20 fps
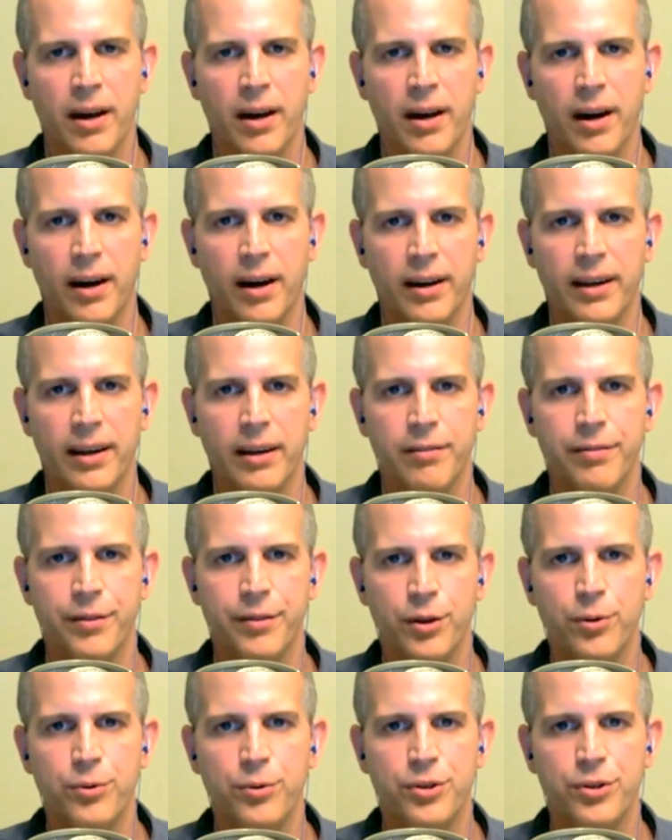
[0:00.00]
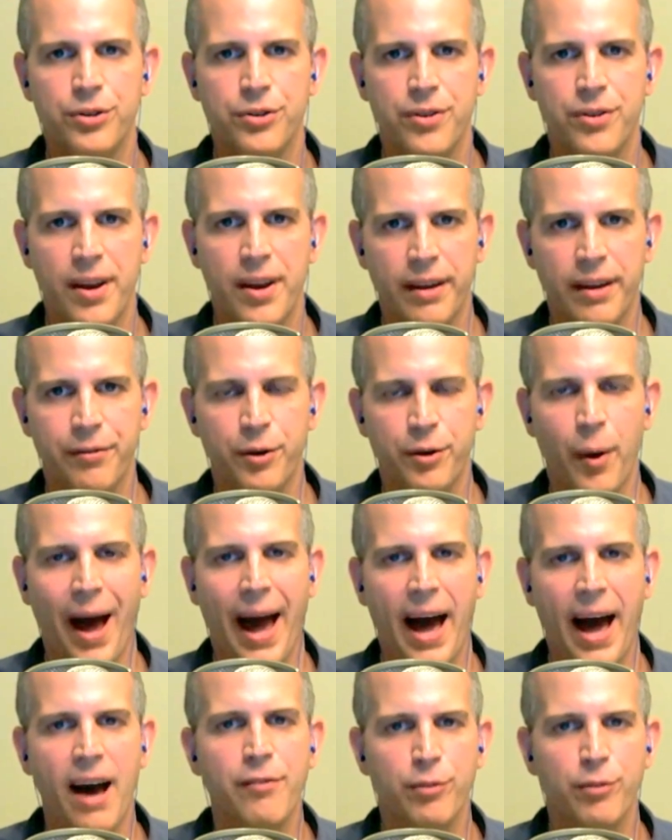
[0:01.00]
If you
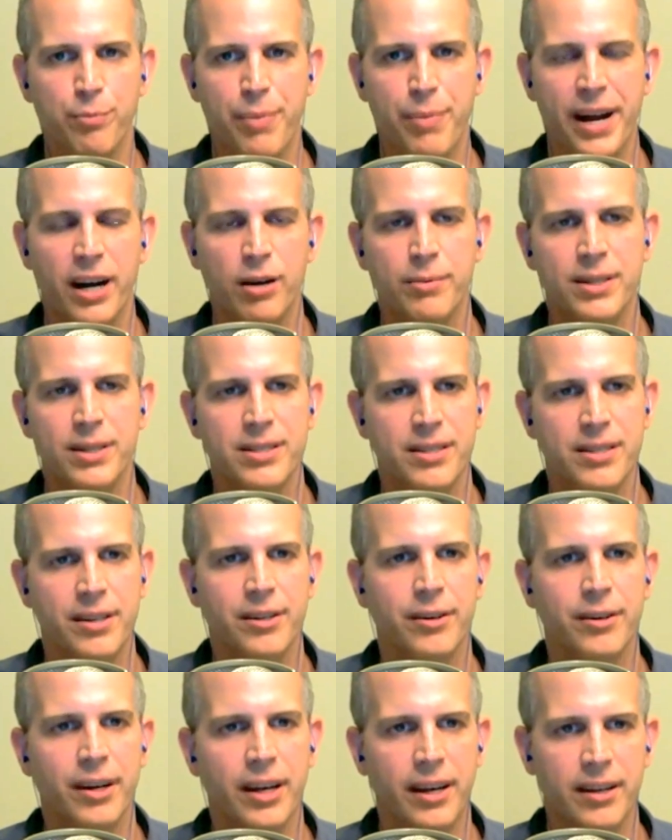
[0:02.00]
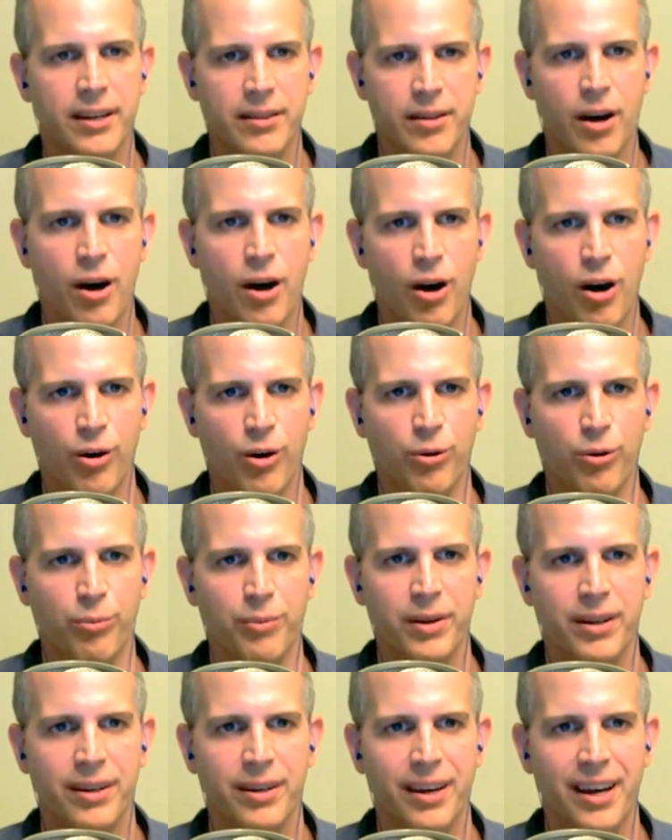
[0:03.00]
have impairments that are in the
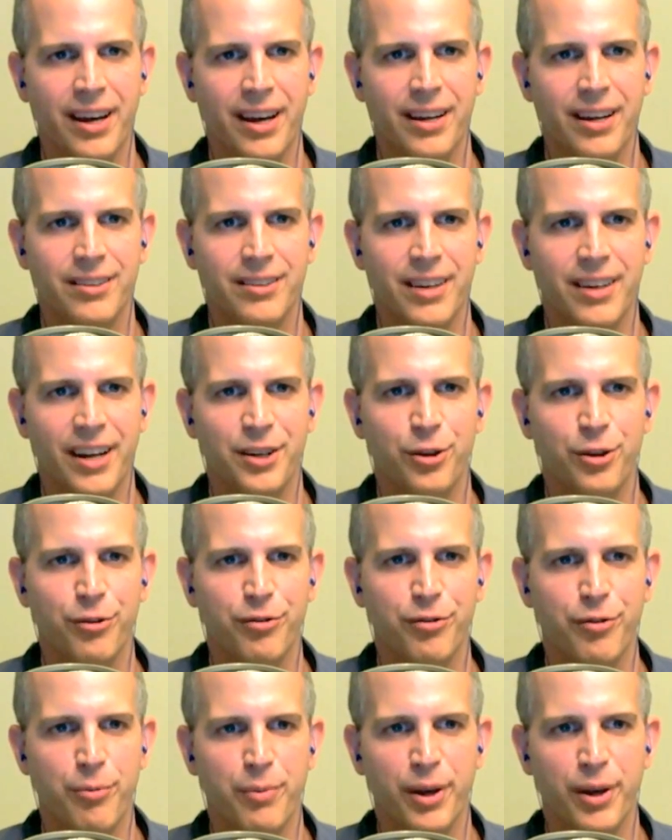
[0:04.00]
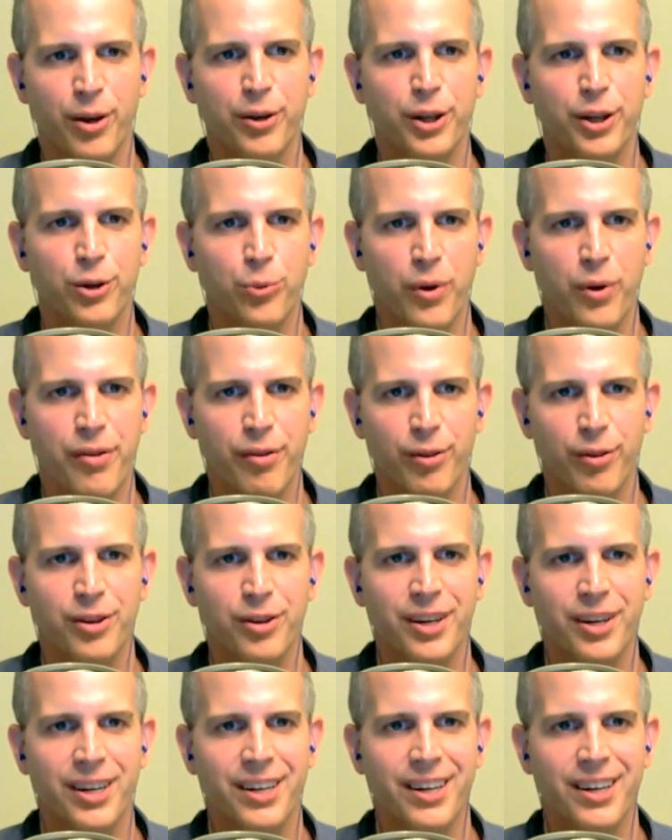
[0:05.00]
home, and you're familiar with
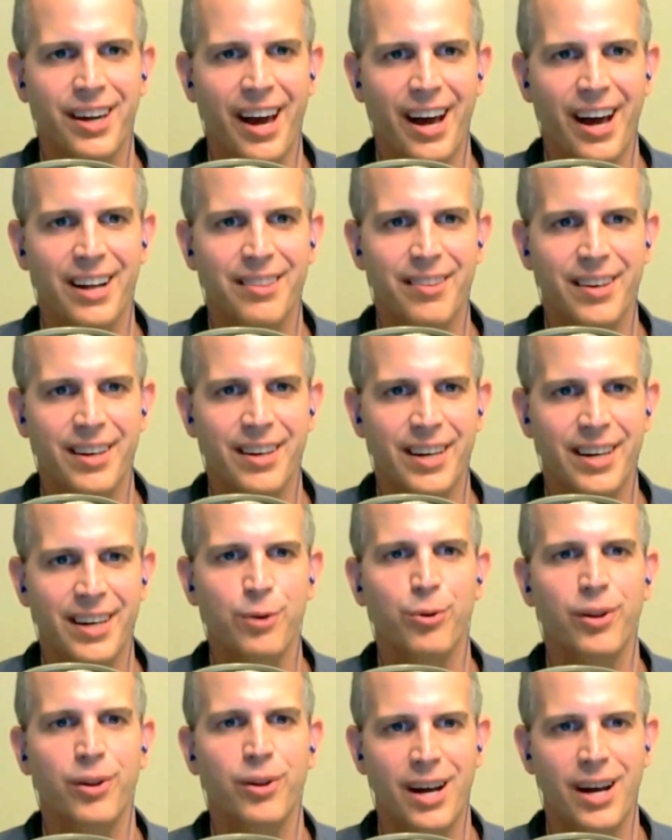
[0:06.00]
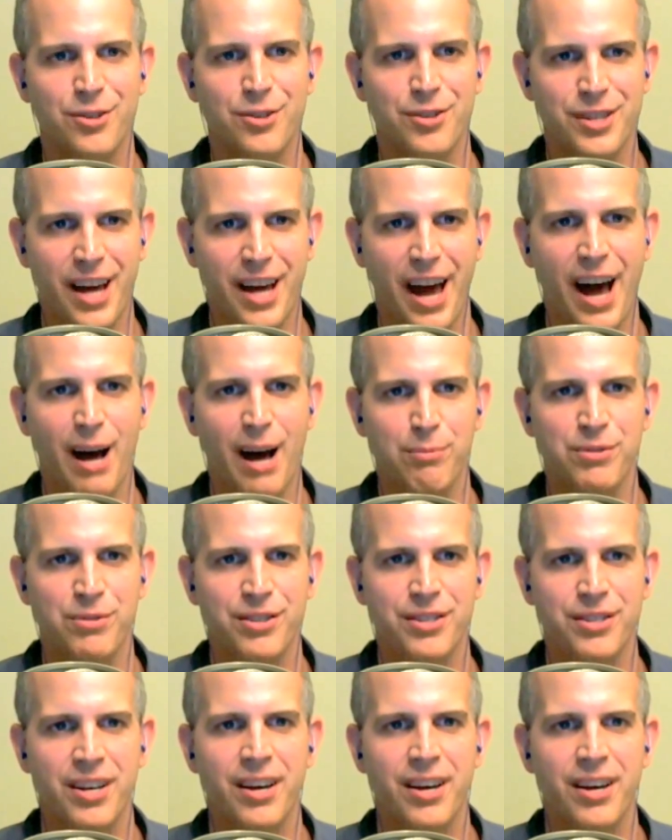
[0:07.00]
looking at the equalizer taps